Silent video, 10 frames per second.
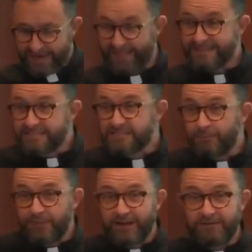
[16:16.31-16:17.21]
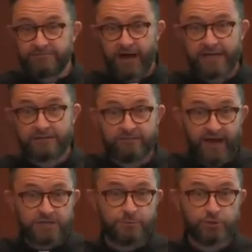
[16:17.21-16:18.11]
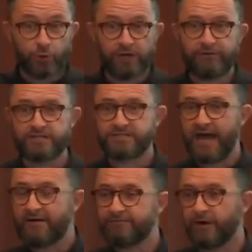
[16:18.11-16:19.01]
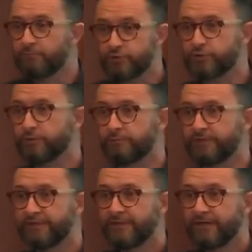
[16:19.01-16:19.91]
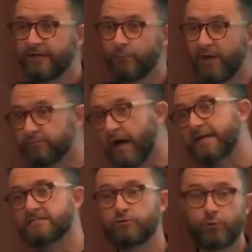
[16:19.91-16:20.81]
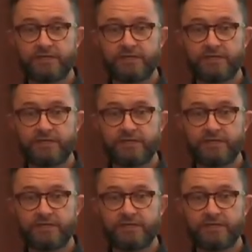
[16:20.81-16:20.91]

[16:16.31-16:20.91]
And this is something that I find the vast majority of our staff are Muslim we have lots who are